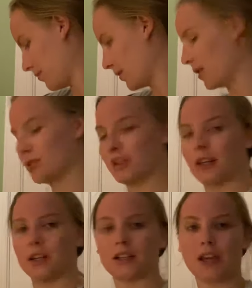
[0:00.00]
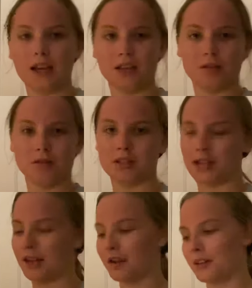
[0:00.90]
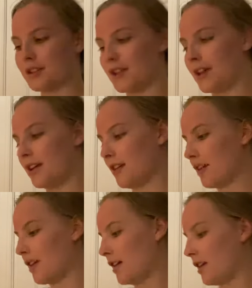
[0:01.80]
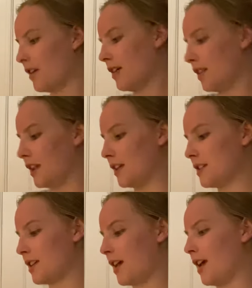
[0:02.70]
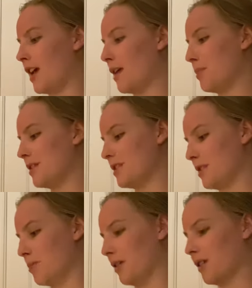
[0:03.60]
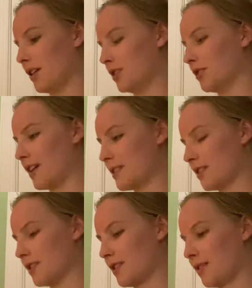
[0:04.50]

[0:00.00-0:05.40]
Those are the K2 standards that this ABC book addresses.